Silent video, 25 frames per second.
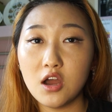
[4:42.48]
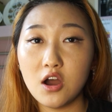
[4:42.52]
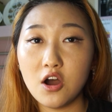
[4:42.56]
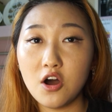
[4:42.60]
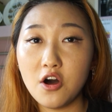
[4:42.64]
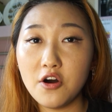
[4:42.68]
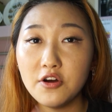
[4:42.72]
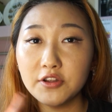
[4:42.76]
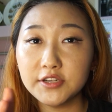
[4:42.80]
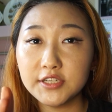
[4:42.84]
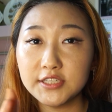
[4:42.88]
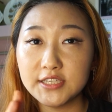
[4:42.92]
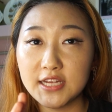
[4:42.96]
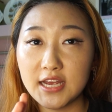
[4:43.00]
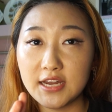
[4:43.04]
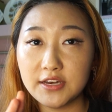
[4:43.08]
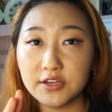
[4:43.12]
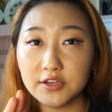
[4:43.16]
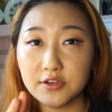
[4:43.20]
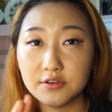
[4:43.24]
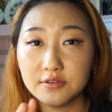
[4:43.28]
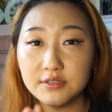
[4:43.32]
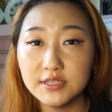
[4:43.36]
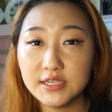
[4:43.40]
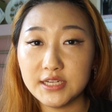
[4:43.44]
all the
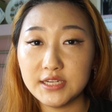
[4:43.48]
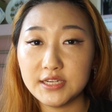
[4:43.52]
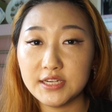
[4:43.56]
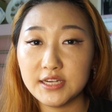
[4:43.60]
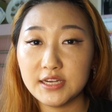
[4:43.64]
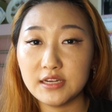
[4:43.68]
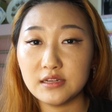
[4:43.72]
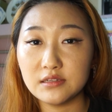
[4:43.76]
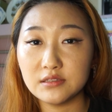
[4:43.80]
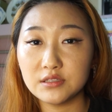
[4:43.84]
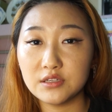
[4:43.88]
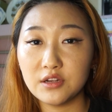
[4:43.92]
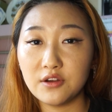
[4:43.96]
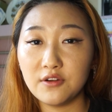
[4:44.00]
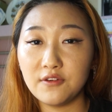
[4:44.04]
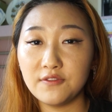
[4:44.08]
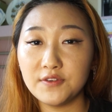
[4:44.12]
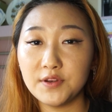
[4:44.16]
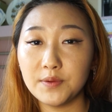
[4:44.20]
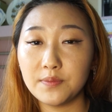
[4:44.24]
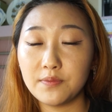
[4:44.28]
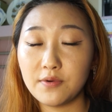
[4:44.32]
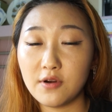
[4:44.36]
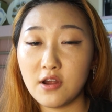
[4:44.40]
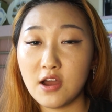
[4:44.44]
technical details of
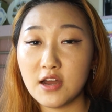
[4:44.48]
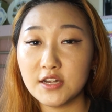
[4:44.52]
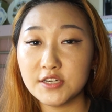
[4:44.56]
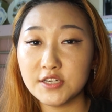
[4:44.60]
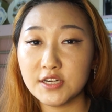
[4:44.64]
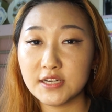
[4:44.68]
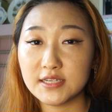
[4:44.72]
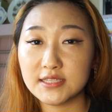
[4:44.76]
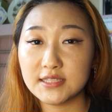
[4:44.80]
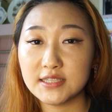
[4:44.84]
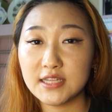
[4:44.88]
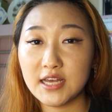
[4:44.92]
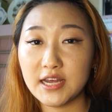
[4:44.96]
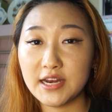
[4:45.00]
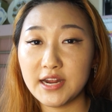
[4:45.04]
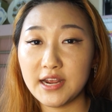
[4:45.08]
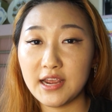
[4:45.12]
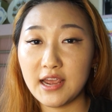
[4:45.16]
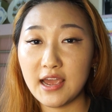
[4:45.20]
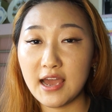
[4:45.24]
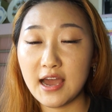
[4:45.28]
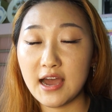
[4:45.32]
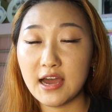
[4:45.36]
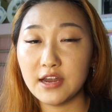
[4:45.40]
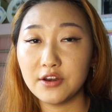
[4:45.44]
the projects that I
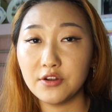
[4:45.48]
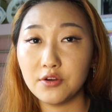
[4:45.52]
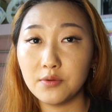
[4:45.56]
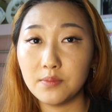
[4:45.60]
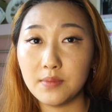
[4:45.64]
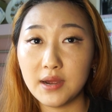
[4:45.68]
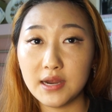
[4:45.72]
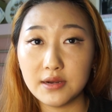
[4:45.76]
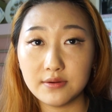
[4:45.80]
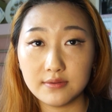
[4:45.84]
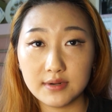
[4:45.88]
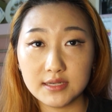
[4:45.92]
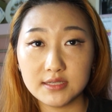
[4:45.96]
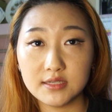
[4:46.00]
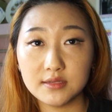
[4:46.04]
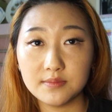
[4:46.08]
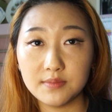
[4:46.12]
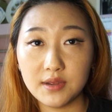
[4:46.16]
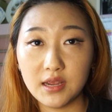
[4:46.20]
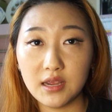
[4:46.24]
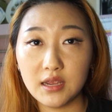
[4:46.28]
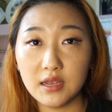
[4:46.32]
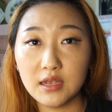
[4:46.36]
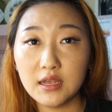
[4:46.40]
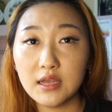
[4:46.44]
had on my
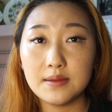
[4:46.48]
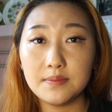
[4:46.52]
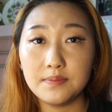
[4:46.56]
resume.